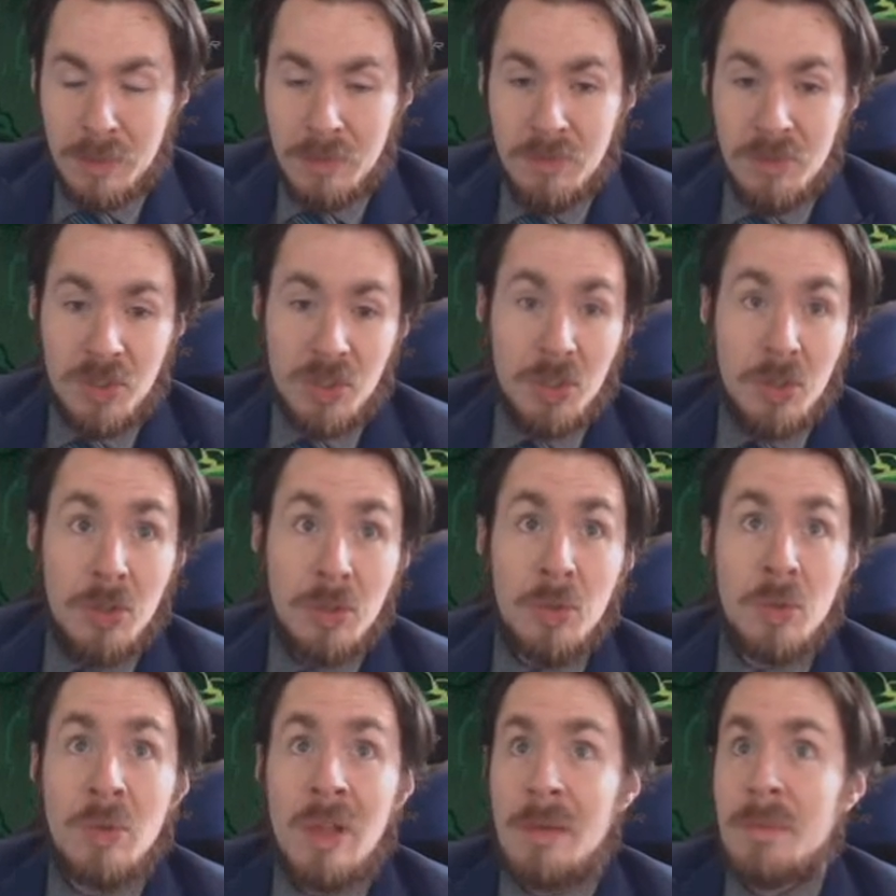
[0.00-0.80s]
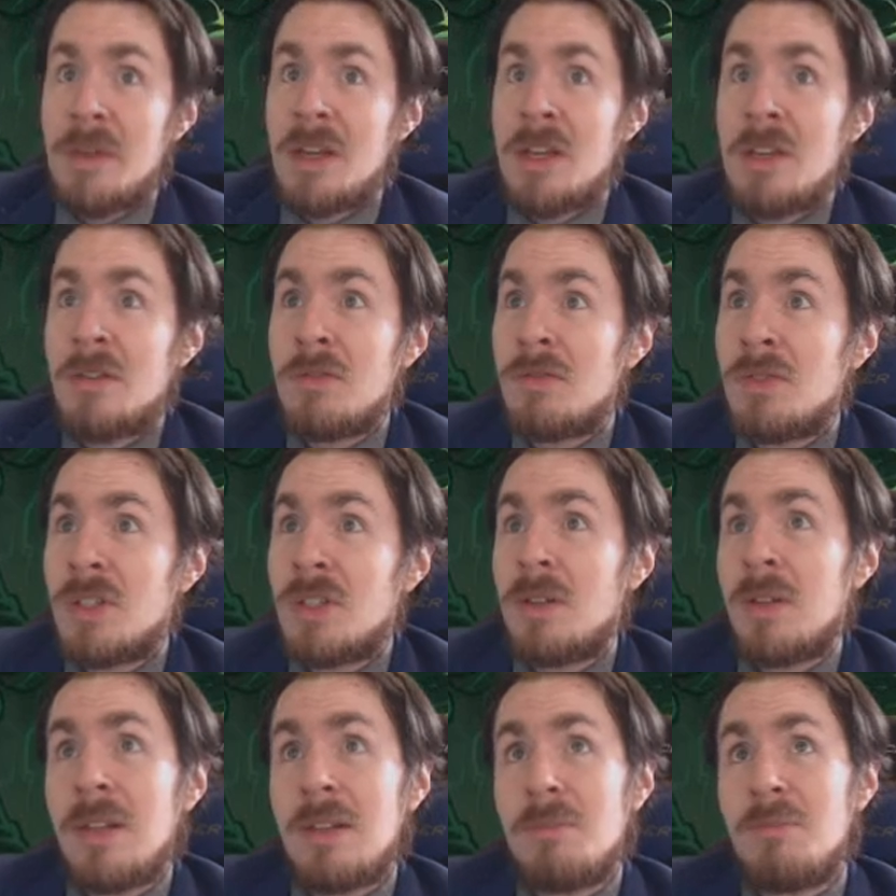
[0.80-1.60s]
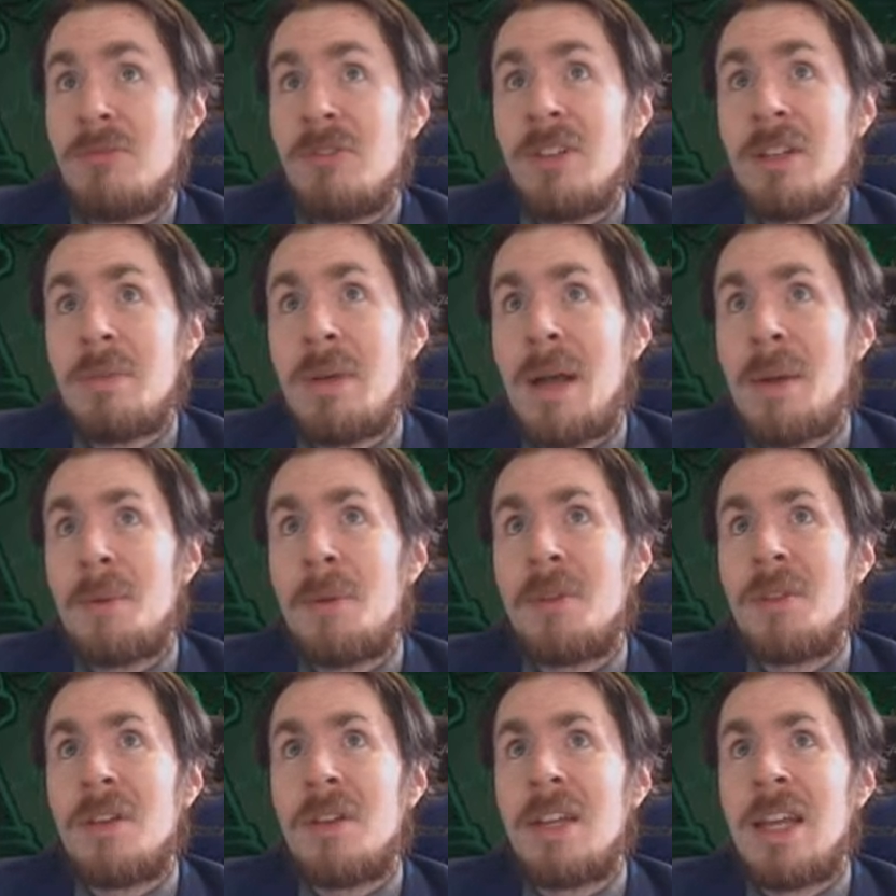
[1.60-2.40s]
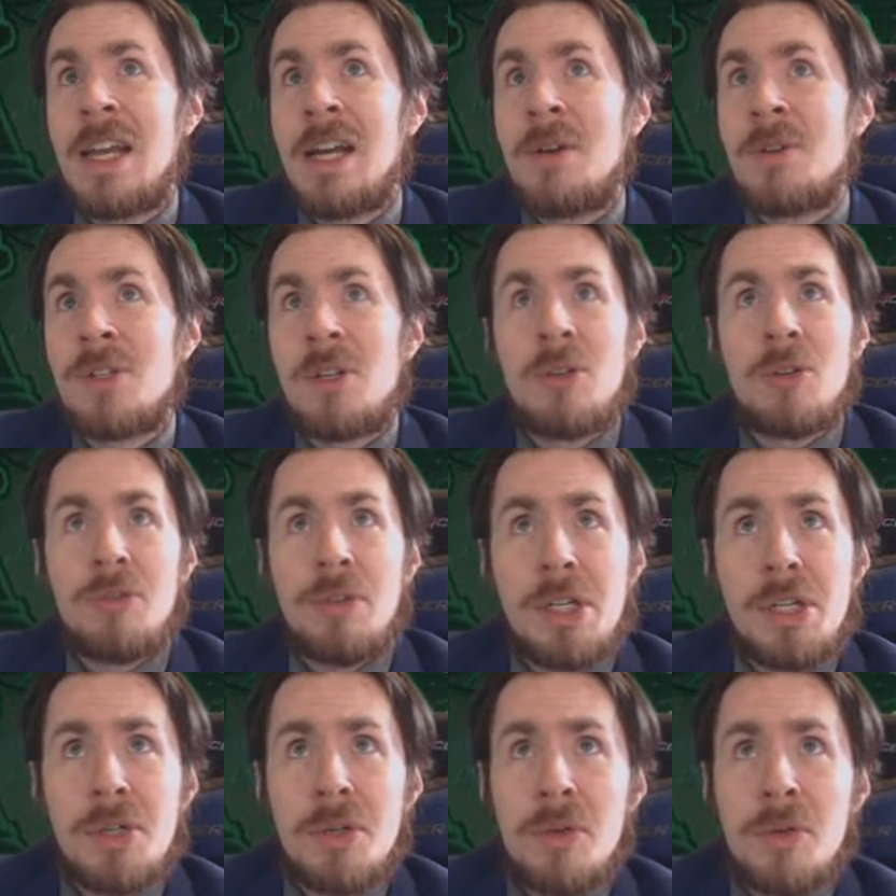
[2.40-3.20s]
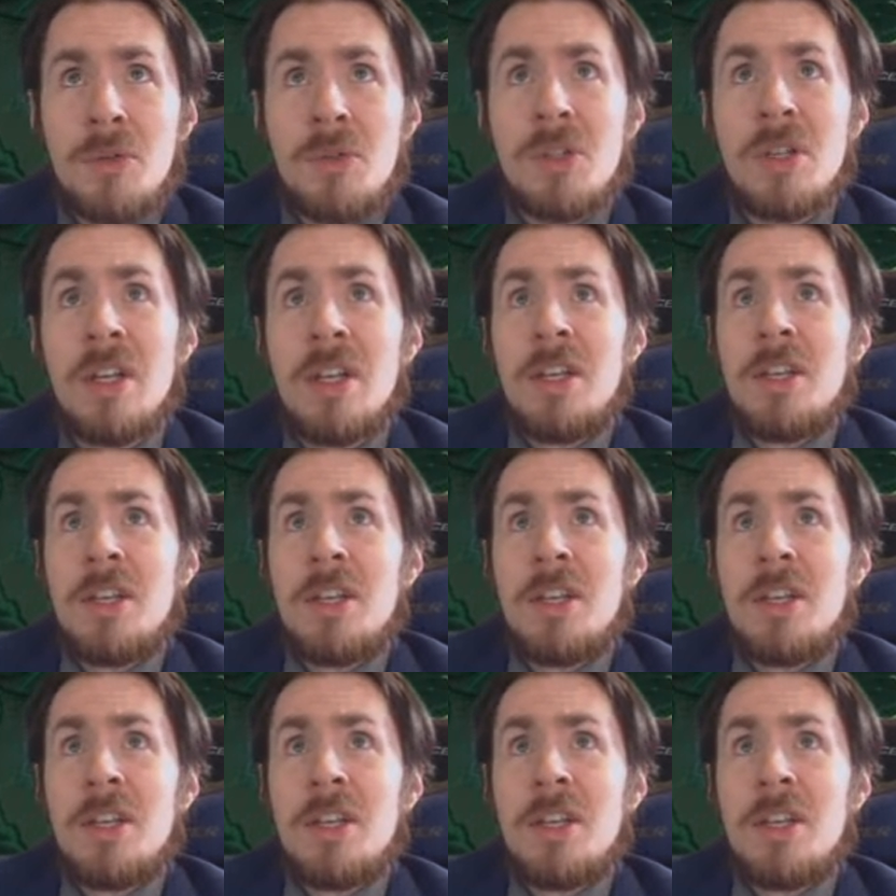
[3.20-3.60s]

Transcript: So that means a really popular thing now is all creatures.